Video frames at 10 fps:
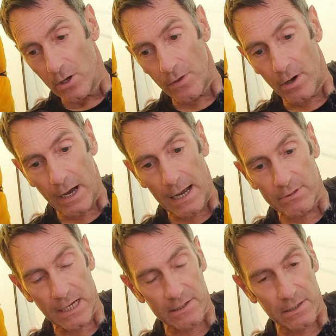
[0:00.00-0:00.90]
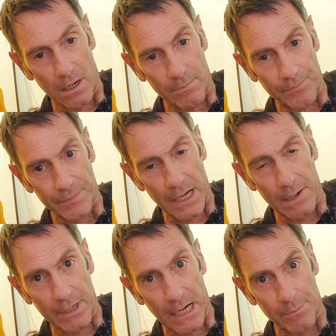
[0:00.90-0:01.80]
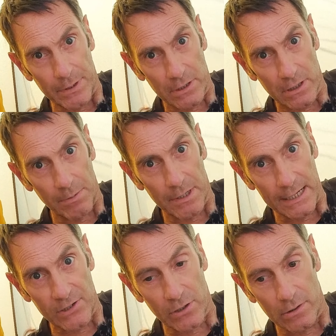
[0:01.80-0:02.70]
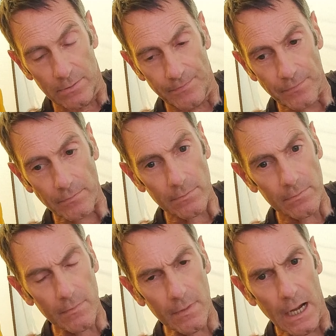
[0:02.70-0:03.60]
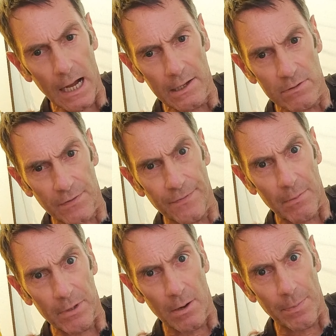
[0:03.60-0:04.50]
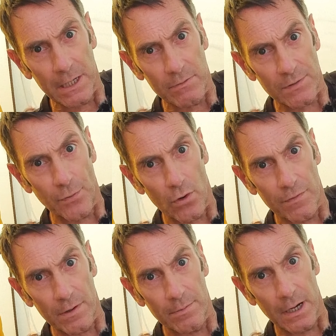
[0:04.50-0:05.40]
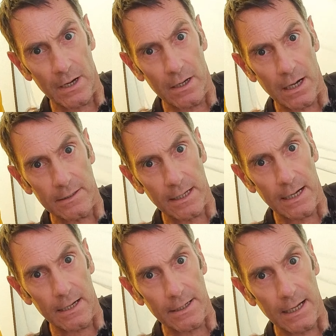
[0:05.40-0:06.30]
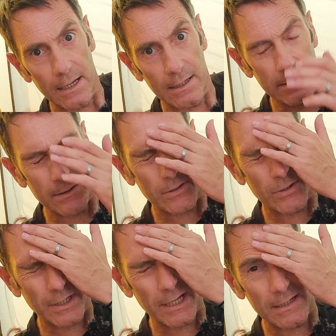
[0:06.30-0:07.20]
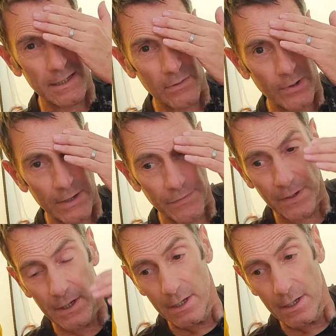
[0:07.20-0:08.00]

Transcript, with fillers: Now, I was actually up um, camping a couple of nights ago, and there was a family up, and there was four of them, uh, a dad and two kids and a wife.